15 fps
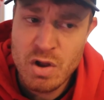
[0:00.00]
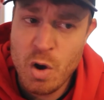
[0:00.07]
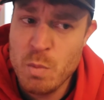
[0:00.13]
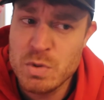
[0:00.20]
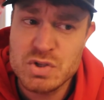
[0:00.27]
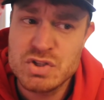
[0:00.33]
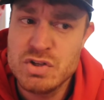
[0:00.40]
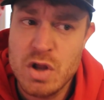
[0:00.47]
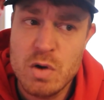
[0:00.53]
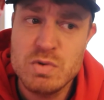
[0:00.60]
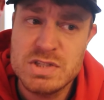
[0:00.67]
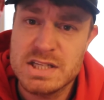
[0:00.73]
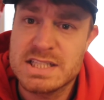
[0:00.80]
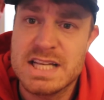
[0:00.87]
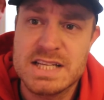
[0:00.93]
Almost no
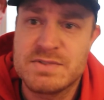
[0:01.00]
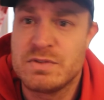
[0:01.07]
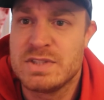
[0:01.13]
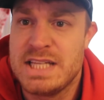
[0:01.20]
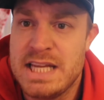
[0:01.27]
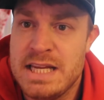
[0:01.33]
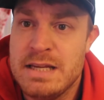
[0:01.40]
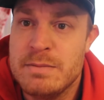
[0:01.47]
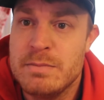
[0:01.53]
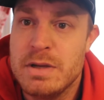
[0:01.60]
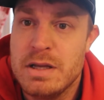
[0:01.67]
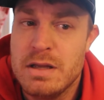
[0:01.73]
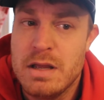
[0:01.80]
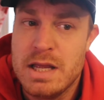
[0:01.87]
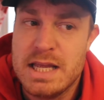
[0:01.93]
successful
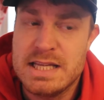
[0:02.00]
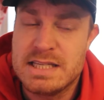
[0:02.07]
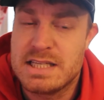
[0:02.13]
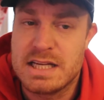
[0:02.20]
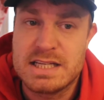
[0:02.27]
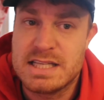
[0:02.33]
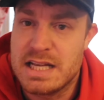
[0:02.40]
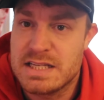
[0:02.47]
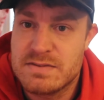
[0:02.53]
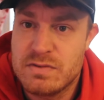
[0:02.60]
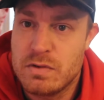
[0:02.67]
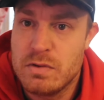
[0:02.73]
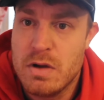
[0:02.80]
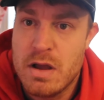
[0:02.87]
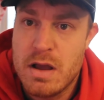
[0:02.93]
team is
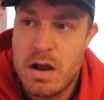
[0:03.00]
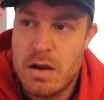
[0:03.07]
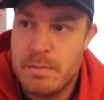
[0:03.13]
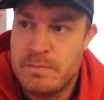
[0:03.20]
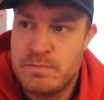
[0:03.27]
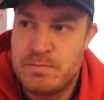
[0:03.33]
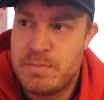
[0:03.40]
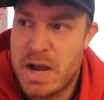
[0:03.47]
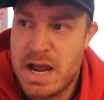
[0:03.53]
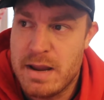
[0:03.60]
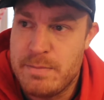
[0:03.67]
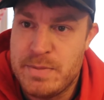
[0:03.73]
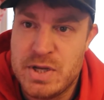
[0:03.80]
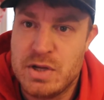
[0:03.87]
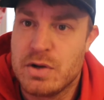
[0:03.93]
successful
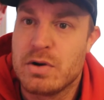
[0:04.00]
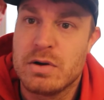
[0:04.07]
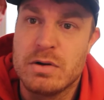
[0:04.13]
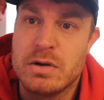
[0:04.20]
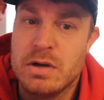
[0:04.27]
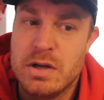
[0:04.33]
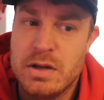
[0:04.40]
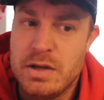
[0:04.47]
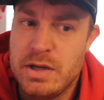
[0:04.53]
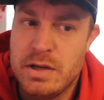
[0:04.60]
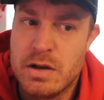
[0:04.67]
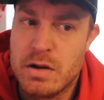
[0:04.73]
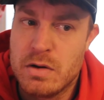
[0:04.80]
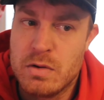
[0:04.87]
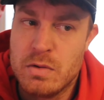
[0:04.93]
by pure,
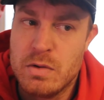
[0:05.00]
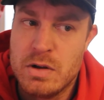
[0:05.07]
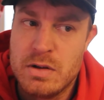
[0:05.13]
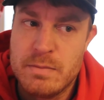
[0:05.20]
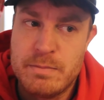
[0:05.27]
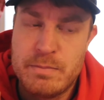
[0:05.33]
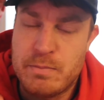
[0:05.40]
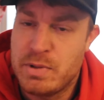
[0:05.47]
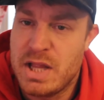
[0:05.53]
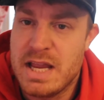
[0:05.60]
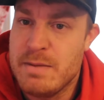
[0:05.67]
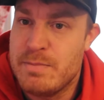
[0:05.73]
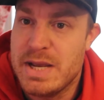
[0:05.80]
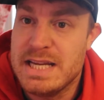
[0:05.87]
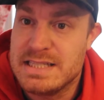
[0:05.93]

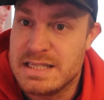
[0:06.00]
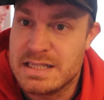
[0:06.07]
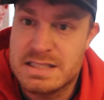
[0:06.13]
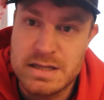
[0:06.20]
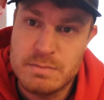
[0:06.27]
playing basics.